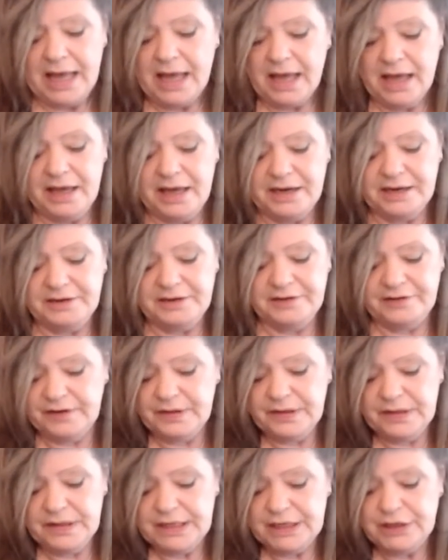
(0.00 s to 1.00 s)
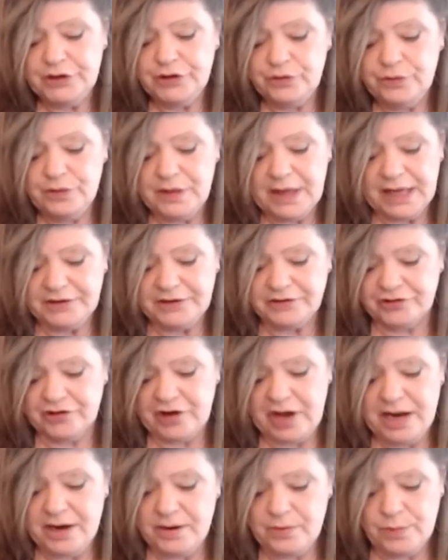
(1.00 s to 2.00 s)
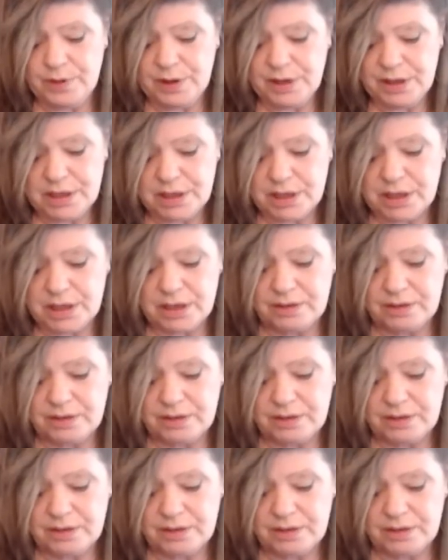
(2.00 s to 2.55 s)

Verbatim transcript: And until they do that shadow work,